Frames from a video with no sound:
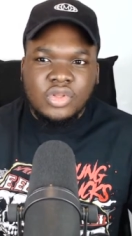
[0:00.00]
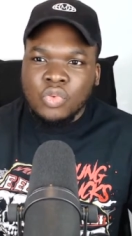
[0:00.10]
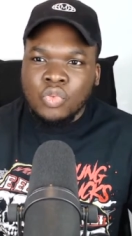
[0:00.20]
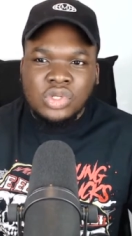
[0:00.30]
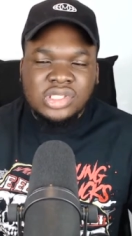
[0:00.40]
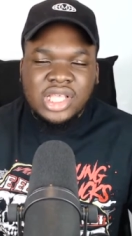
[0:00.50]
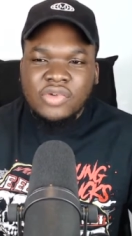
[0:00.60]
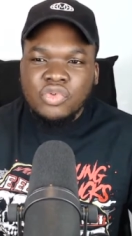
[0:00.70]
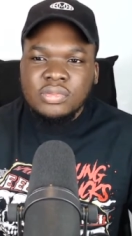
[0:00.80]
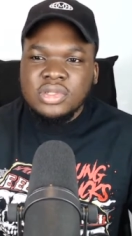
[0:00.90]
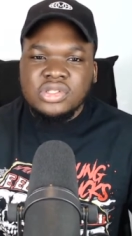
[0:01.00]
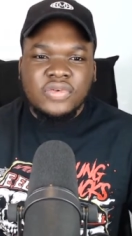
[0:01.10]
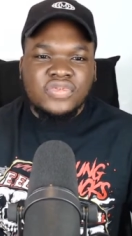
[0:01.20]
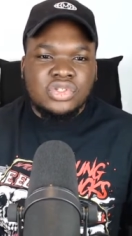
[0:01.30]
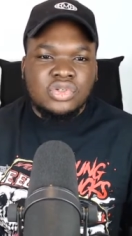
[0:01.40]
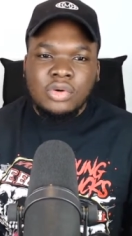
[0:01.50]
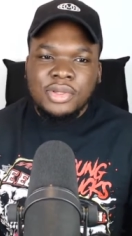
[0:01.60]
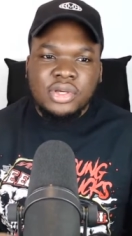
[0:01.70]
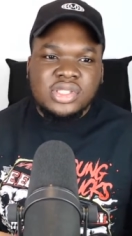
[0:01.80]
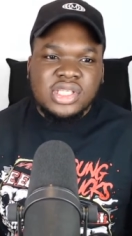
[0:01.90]
Was there rumors of
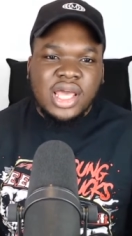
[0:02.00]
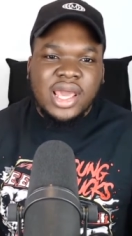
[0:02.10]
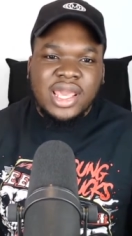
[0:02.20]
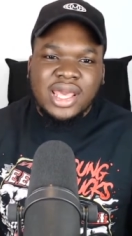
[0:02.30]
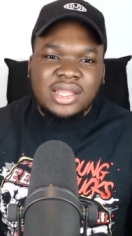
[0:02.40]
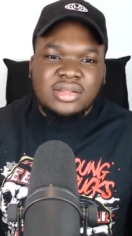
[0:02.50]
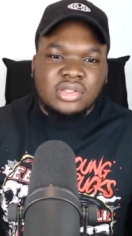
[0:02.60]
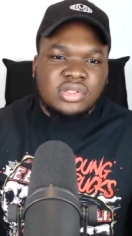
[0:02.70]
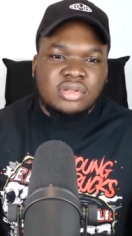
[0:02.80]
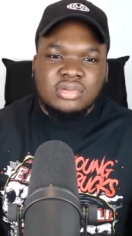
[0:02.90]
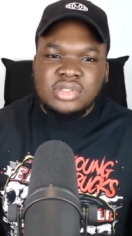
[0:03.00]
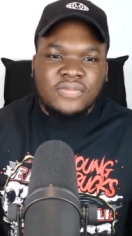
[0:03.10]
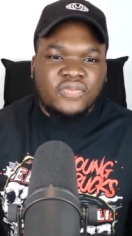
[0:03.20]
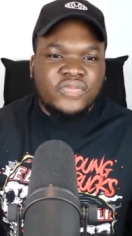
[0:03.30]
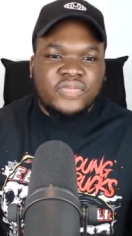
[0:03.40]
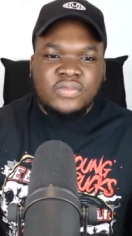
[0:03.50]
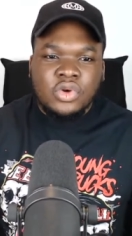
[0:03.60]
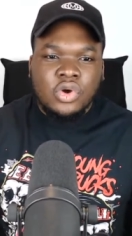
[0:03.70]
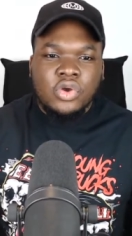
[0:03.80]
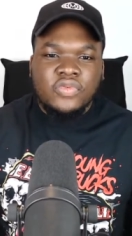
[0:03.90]
Scorpio Sky and some
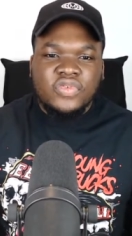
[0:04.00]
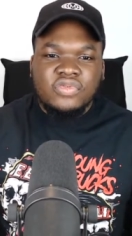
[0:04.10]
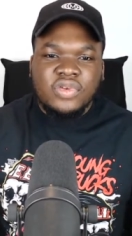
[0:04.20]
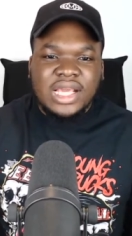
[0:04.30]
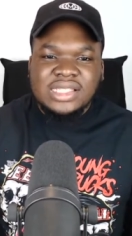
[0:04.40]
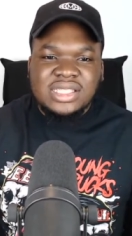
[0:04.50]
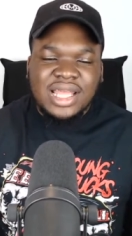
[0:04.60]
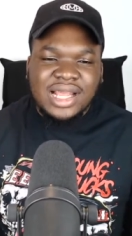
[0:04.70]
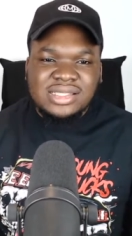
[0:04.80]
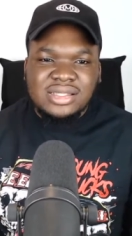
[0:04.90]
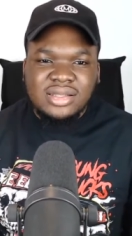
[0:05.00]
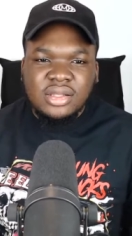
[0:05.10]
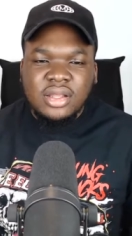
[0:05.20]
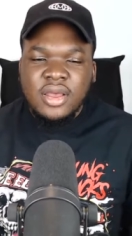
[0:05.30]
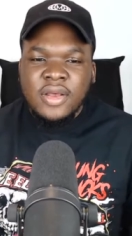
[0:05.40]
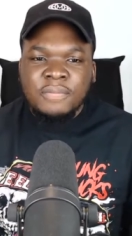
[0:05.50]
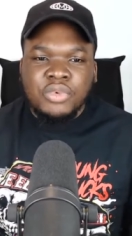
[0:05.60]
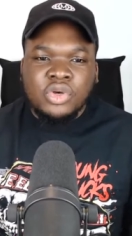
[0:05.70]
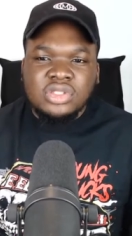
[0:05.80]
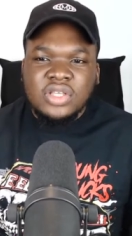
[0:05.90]
COVID-related accident?
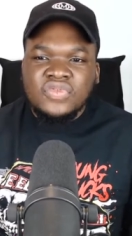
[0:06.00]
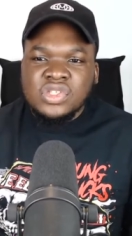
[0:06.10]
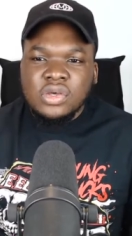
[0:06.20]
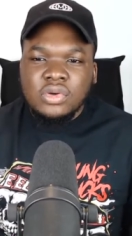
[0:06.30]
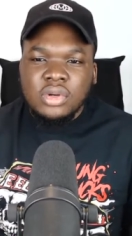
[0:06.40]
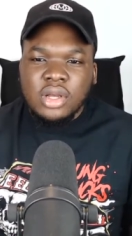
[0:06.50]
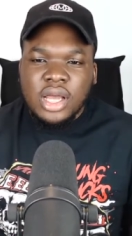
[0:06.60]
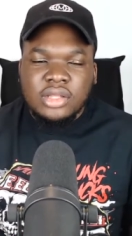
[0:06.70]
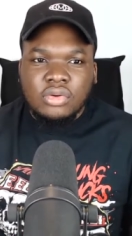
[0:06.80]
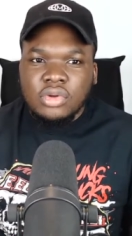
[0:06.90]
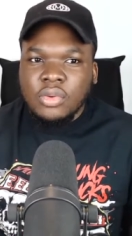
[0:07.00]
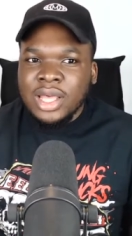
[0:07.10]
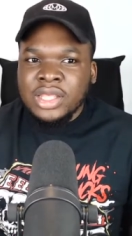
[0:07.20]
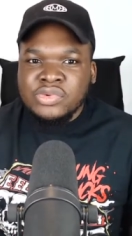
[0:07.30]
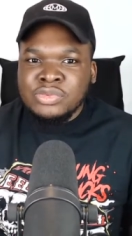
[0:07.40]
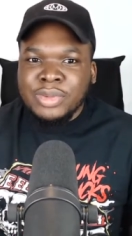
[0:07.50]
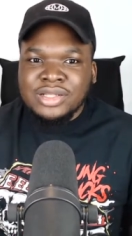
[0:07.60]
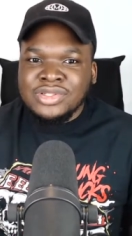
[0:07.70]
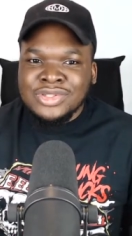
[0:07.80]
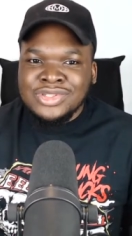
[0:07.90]
Because if so, I don't know why he was
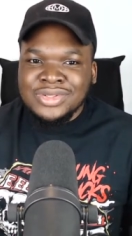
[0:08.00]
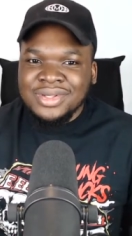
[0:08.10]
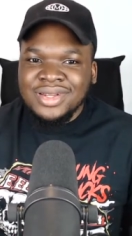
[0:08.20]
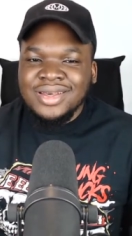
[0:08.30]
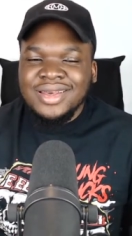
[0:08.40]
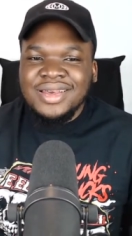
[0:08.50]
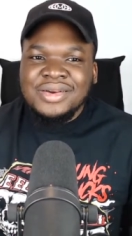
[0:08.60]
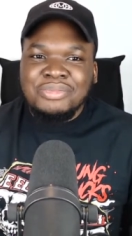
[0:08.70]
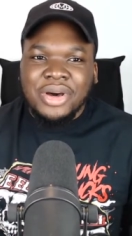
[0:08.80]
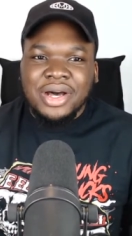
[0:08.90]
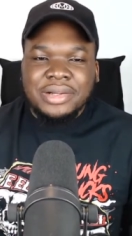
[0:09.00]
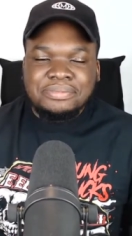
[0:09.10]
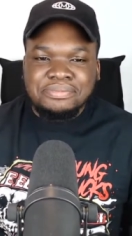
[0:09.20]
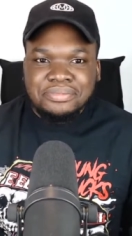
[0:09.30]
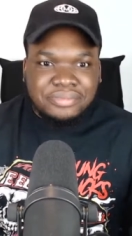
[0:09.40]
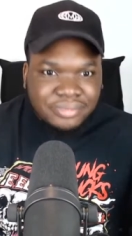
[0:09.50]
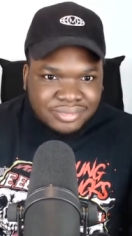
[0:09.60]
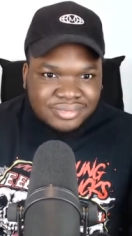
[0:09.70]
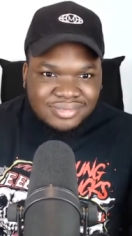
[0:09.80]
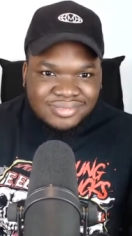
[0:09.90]
back so soon. But
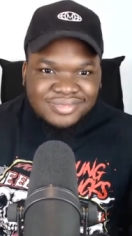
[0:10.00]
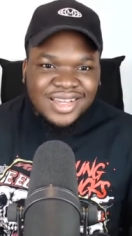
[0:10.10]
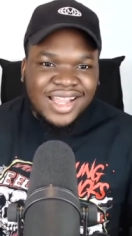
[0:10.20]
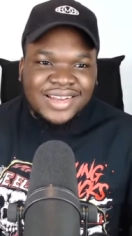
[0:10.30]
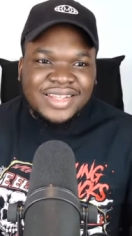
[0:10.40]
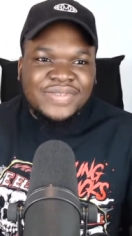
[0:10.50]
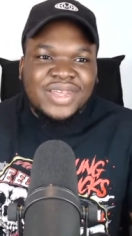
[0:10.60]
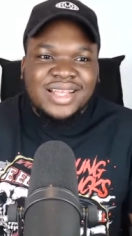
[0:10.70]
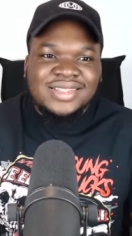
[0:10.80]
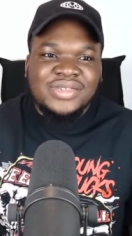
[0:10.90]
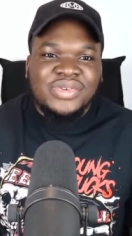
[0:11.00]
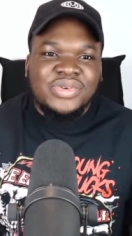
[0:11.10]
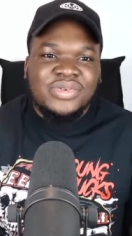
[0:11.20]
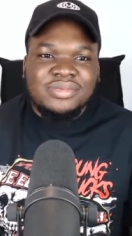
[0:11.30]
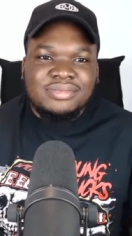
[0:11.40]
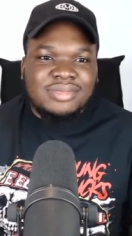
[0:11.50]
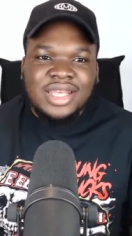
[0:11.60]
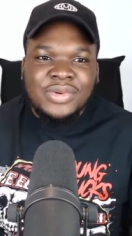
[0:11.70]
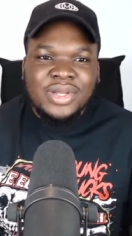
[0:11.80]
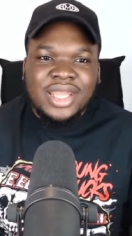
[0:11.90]
I'll leave that to
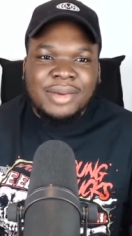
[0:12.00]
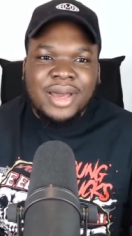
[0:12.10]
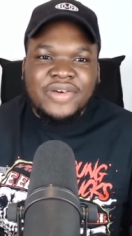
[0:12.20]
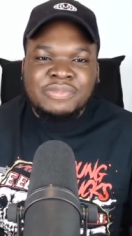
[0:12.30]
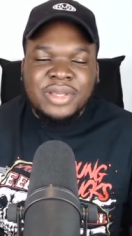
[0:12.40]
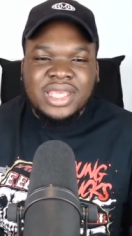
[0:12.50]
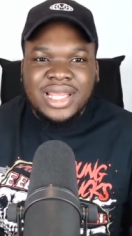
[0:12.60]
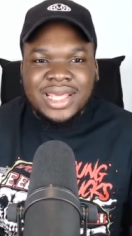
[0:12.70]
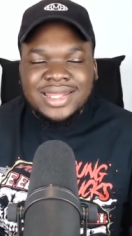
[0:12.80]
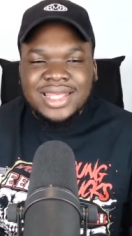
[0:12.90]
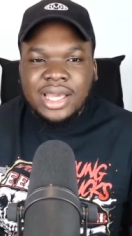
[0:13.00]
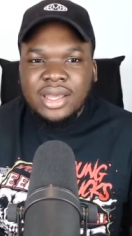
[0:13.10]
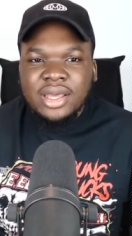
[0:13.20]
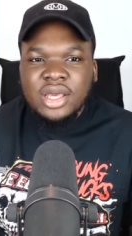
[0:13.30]
anyone that might have speculated that.